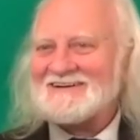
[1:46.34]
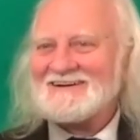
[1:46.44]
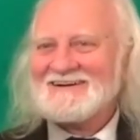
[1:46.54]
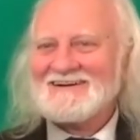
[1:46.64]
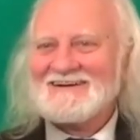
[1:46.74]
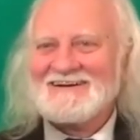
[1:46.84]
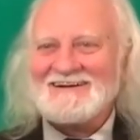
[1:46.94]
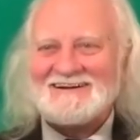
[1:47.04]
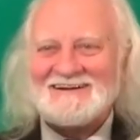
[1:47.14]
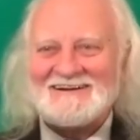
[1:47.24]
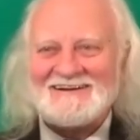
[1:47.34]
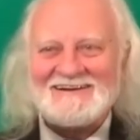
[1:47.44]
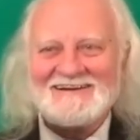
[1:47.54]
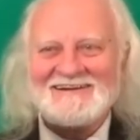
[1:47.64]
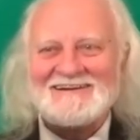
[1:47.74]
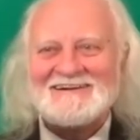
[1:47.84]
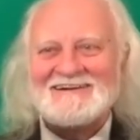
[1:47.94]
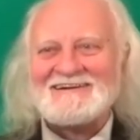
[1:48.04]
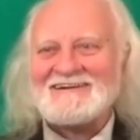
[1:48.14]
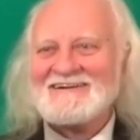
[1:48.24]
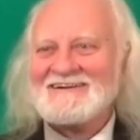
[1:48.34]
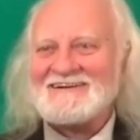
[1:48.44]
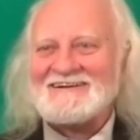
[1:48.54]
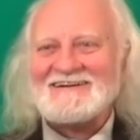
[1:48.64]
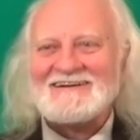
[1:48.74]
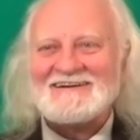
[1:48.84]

(silent)